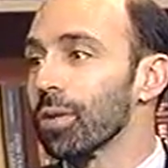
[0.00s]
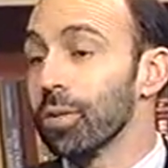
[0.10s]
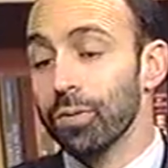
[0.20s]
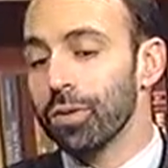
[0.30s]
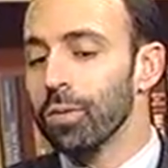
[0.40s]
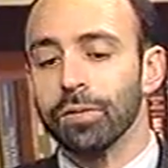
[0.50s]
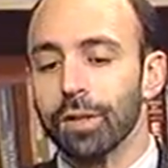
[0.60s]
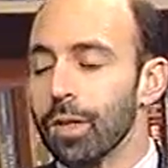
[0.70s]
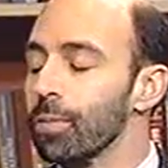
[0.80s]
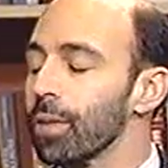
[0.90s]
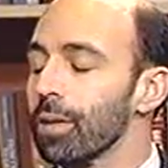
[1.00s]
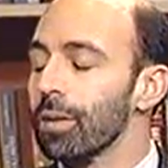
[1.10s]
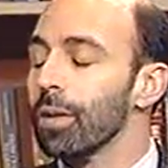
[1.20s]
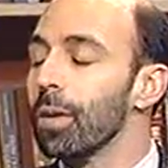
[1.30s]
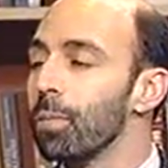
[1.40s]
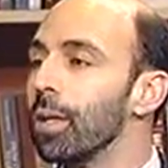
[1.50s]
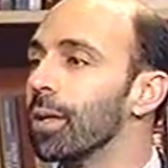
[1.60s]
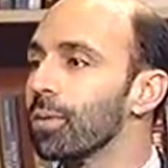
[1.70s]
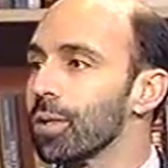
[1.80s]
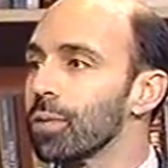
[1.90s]
So it's certainly something the
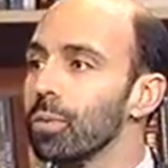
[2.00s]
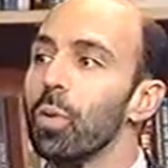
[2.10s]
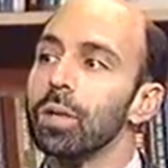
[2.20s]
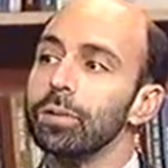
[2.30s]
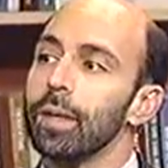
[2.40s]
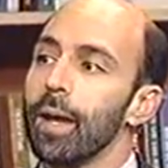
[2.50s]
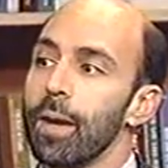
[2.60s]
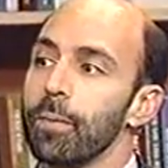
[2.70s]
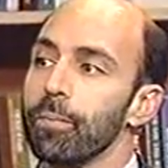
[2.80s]
pediatrician would want to look at.